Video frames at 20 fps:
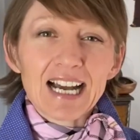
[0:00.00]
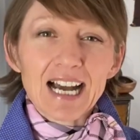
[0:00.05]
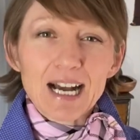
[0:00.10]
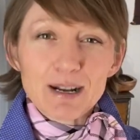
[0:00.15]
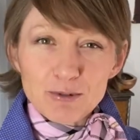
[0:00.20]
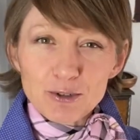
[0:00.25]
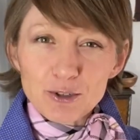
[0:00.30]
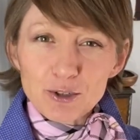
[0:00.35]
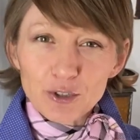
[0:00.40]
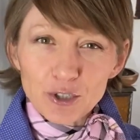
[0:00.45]

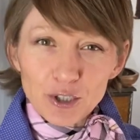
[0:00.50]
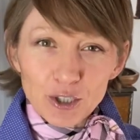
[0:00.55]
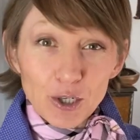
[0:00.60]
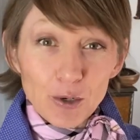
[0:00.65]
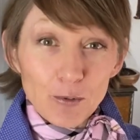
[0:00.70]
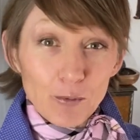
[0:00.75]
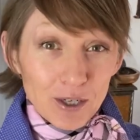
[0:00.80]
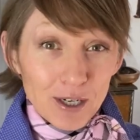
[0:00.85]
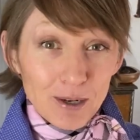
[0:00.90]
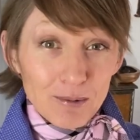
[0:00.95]
I'm sure you know
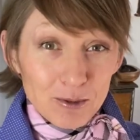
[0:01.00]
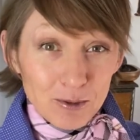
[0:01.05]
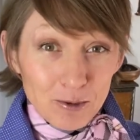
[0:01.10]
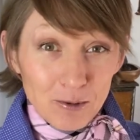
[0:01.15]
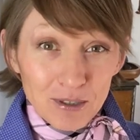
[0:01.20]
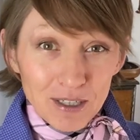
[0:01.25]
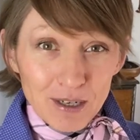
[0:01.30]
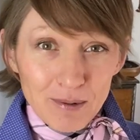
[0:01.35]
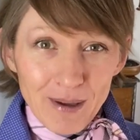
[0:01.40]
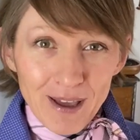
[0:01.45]
what I'm
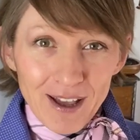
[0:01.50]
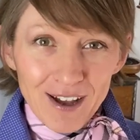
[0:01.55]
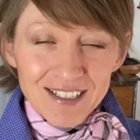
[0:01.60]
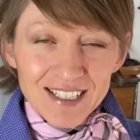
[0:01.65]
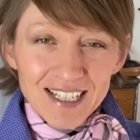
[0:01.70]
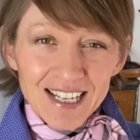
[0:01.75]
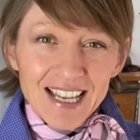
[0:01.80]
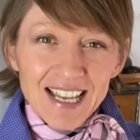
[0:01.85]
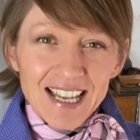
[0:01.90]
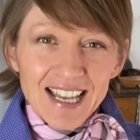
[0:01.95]
talking about.
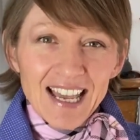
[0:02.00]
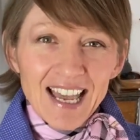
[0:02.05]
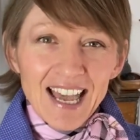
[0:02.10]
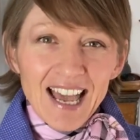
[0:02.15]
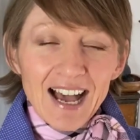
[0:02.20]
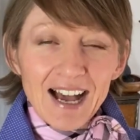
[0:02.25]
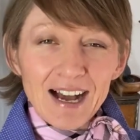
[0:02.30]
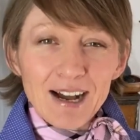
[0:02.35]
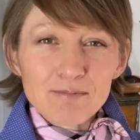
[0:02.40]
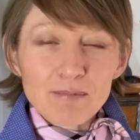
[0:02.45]

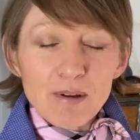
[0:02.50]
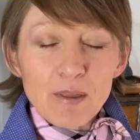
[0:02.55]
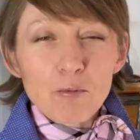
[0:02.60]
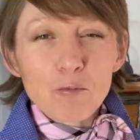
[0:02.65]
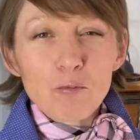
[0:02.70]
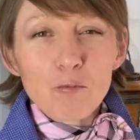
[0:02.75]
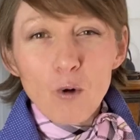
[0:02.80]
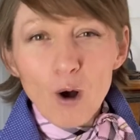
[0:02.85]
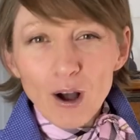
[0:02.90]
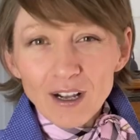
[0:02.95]

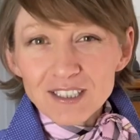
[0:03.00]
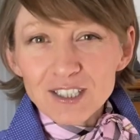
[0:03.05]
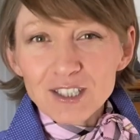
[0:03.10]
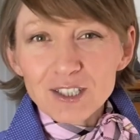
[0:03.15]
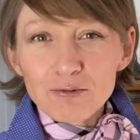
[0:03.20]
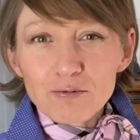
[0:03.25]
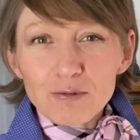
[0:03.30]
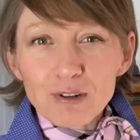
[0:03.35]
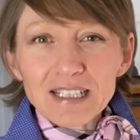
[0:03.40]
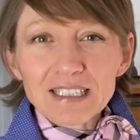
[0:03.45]
What's
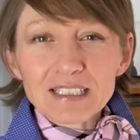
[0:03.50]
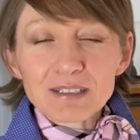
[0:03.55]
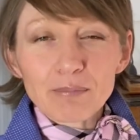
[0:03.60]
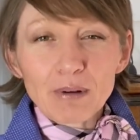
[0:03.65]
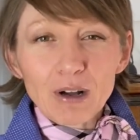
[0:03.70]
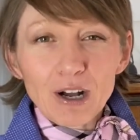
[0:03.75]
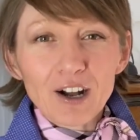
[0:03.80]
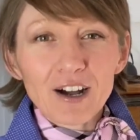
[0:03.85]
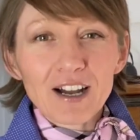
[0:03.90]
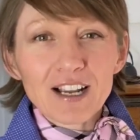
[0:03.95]
the reason
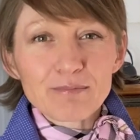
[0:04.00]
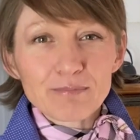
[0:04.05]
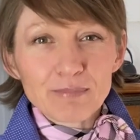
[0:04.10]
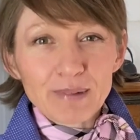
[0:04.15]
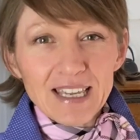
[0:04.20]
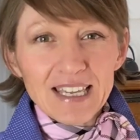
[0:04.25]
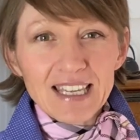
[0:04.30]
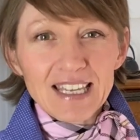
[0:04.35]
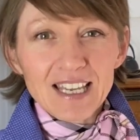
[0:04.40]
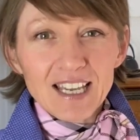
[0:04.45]
behind
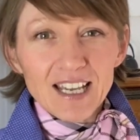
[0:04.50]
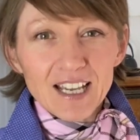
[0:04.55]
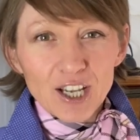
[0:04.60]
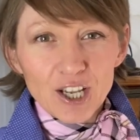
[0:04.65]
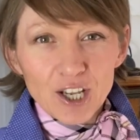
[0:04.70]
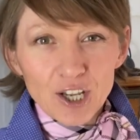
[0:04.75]
me